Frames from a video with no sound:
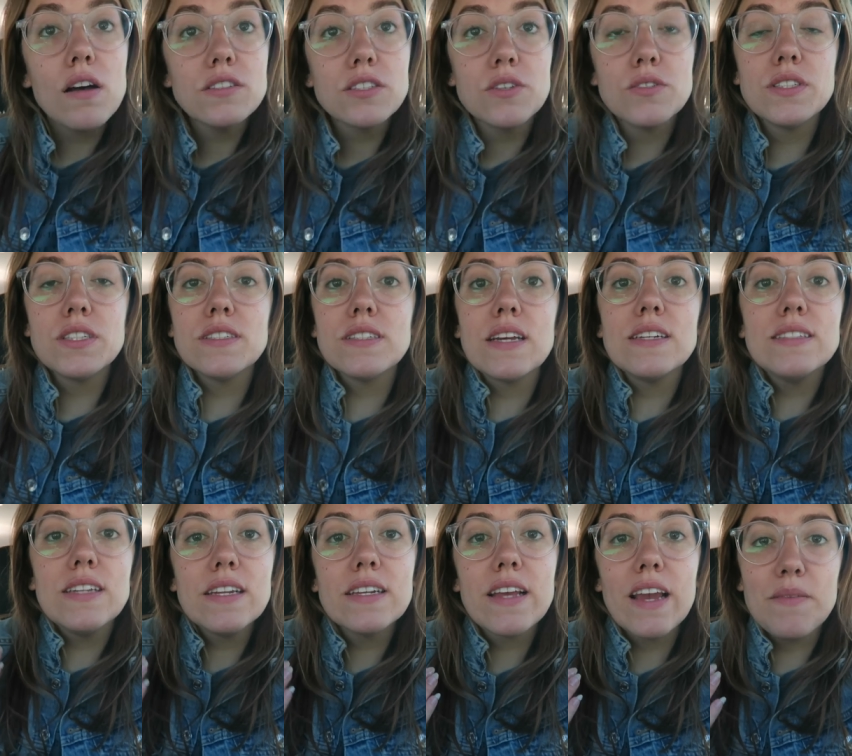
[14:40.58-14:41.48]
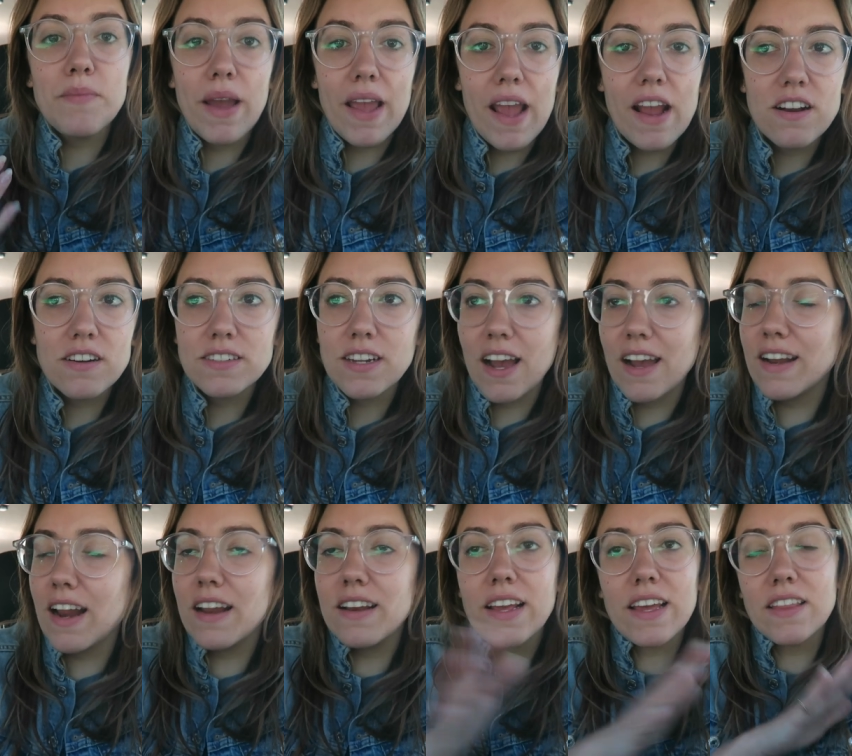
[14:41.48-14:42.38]
Also, since I did get my hair
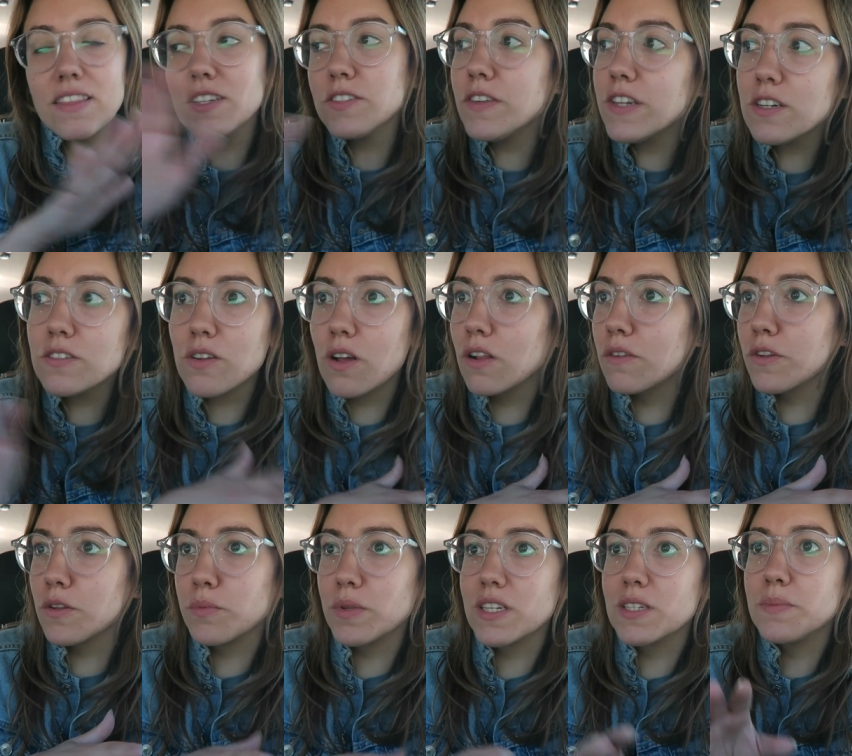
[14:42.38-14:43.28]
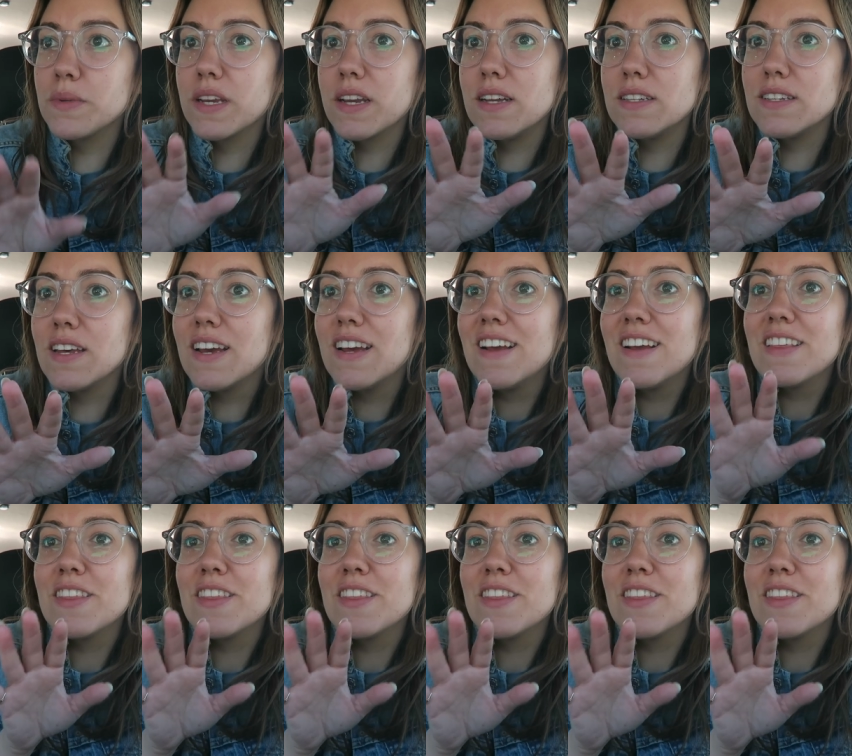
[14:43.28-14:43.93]
dyed, and again, this video is all over the place because